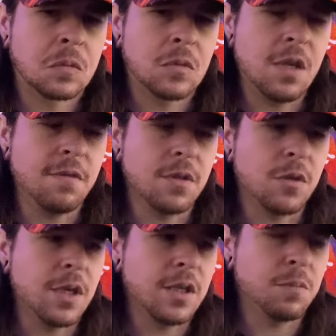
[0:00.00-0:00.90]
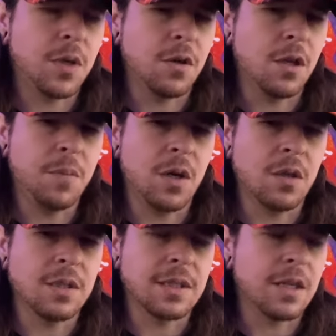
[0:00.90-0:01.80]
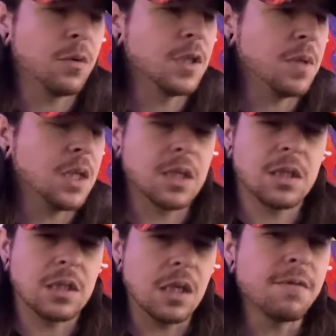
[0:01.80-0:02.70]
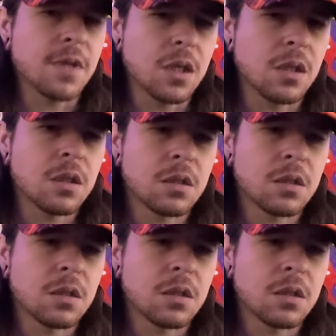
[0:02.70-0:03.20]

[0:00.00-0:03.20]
even though, yes, appearances can always be deceiving,